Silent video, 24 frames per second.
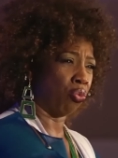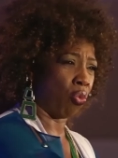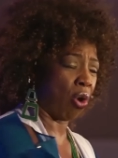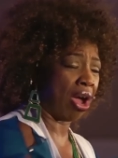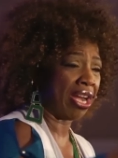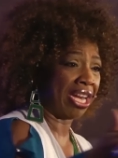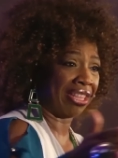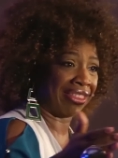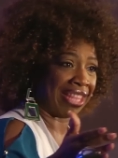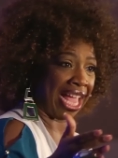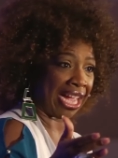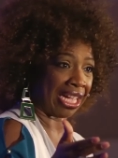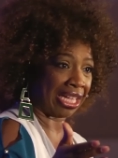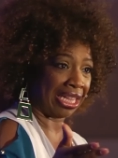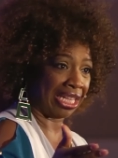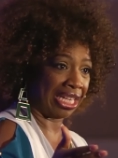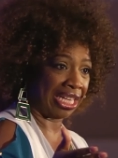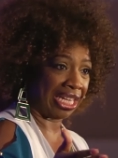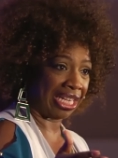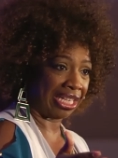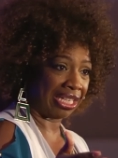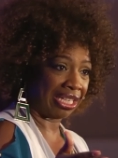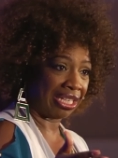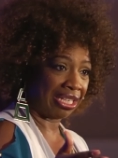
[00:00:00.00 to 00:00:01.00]
you want it that
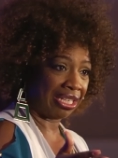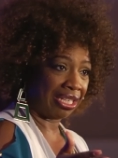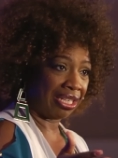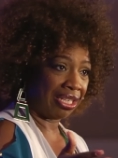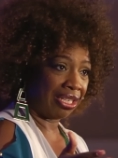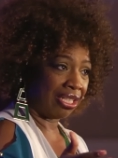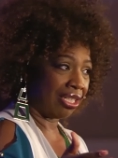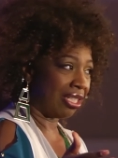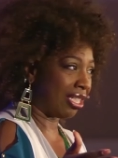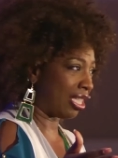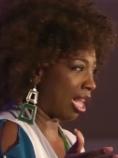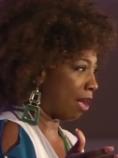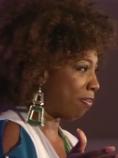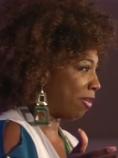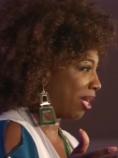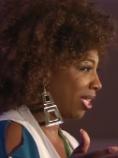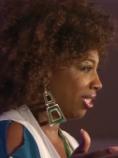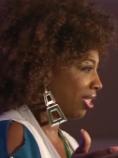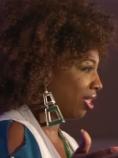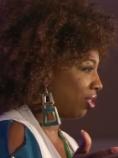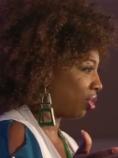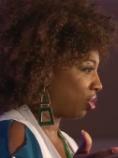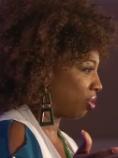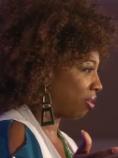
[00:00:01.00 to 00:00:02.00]
clean. Does that
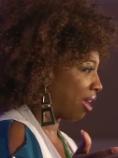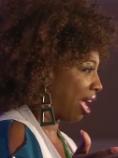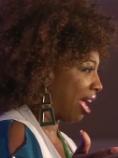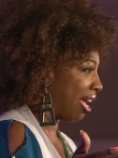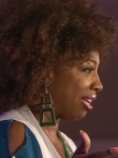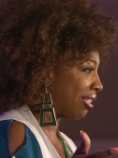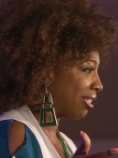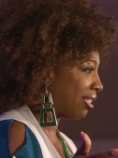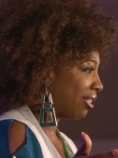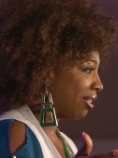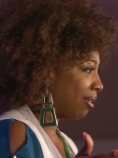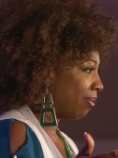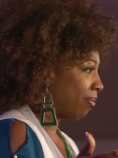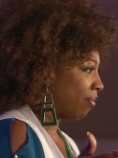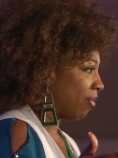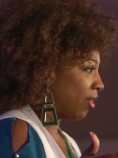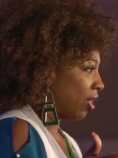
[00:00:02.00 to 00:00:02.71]
make sense, you guys?